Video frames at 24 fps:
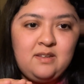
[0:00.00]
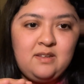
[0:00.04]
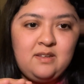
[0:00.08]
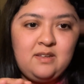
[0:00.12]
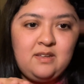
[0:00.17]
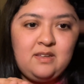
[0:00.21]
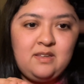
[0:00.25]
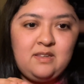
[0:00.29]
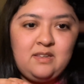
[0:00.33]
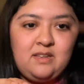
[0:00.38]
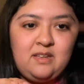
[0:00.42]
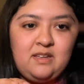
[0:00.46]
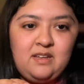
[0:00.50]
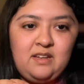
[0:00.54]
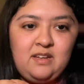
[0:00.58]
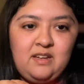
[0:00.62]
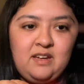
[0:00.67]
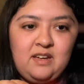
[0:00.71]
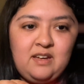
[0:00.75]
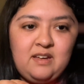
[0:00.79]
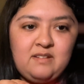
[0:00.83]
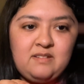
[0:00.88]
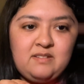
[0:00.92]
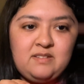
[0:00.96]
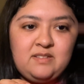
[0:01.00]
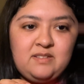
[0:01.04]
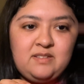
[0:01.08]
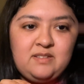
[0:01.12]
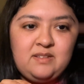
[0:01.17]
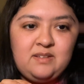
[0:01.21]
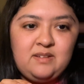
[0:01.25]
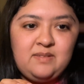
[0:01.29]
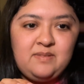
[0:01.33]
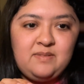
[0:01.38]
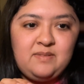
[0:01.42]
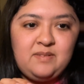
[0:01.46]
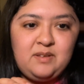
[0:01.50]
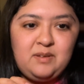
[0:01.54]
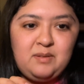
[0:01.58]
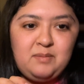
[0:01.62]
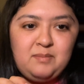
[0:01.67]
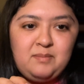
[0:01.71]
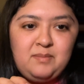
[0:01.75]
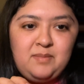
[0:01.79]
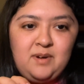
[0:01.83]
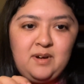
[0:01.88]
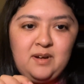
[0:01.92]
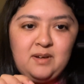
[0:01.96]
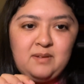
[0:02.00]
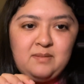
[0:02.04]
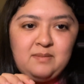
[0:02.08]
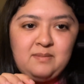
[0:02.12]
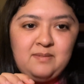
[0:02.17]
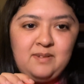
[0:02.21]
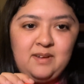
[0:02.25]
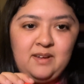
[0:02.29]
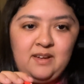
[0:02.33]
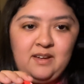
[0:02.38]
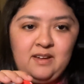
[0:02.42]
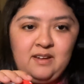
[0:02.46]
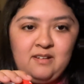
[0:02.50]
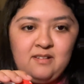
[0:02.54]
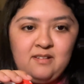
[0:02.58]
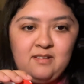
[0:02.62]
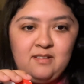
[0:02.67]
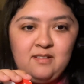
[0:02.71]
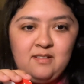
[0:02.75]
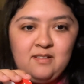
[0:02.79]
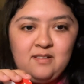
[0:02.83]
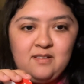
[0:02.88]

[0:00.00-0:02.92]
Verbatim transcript: And then you have stuff in the bottom right here.